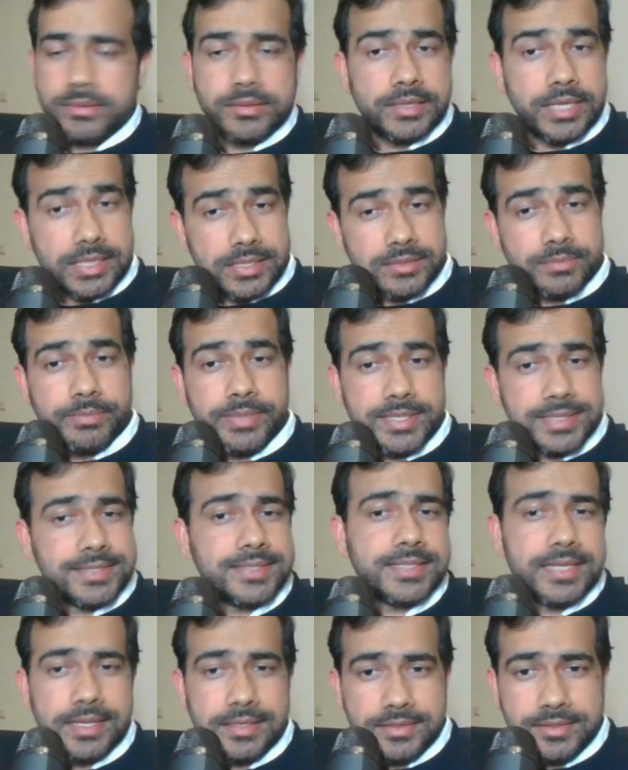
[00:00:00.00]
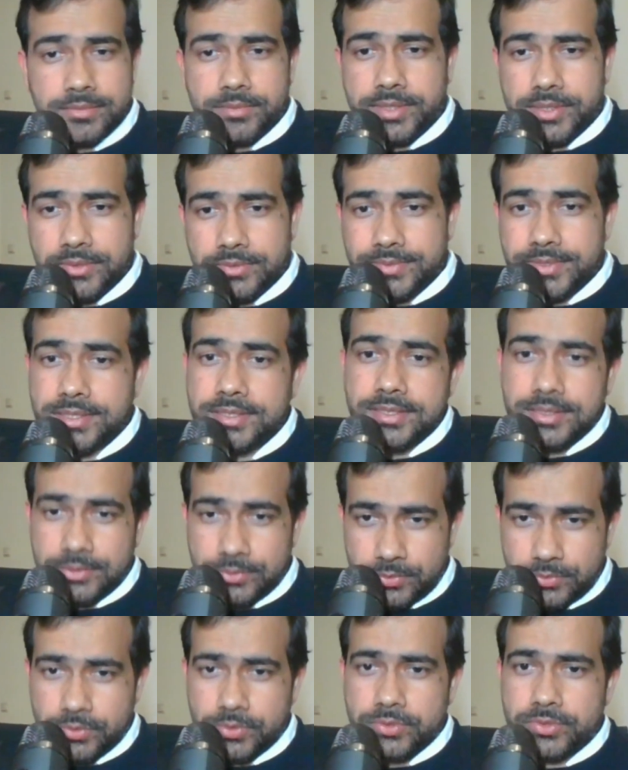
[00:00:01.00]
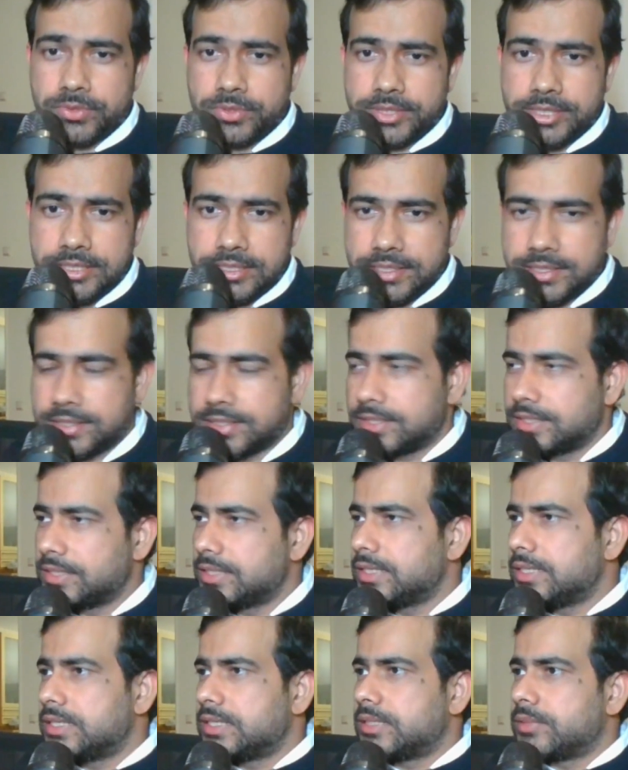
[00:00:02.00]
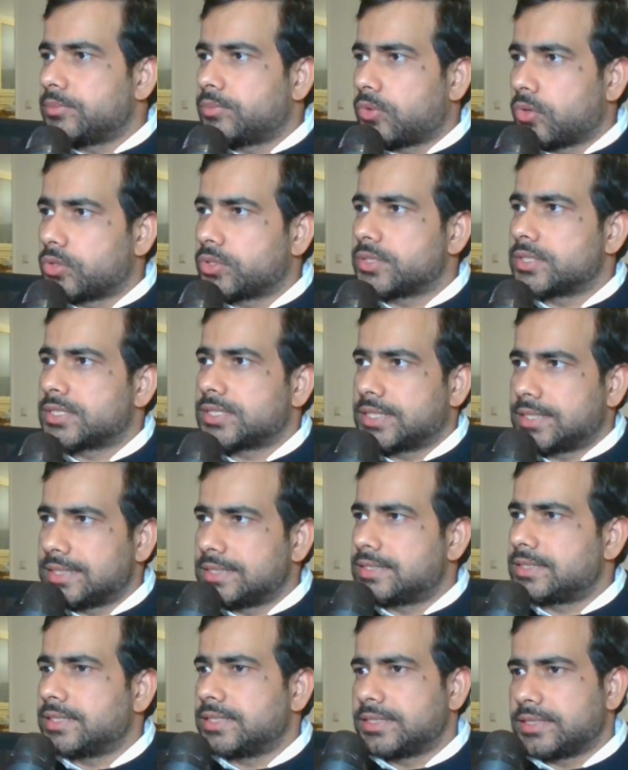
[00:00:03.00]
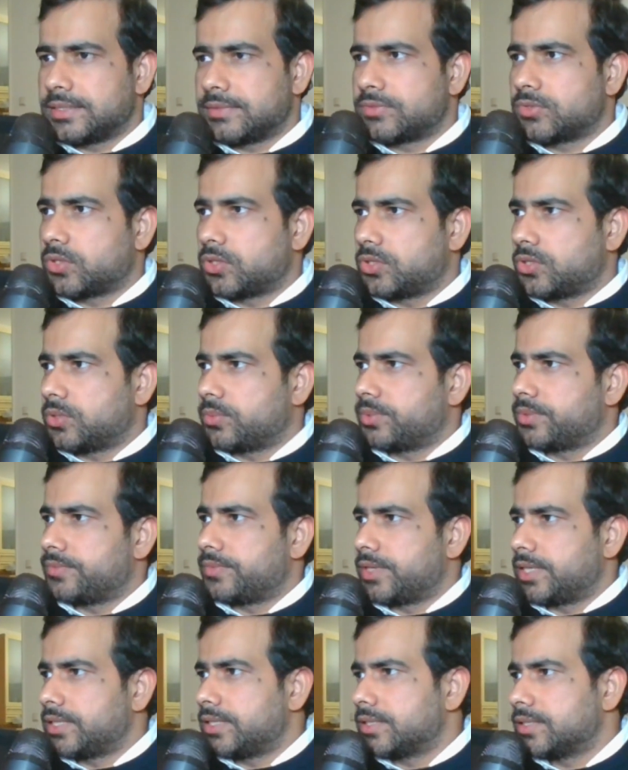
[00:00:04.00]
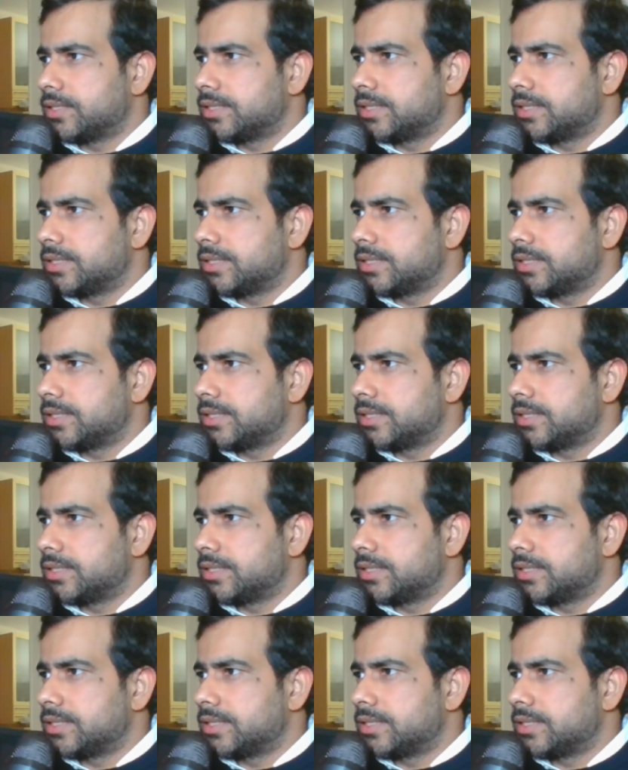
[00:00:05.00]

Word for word: That's base salary, by the way. You could also get bonus and incentives on top of that.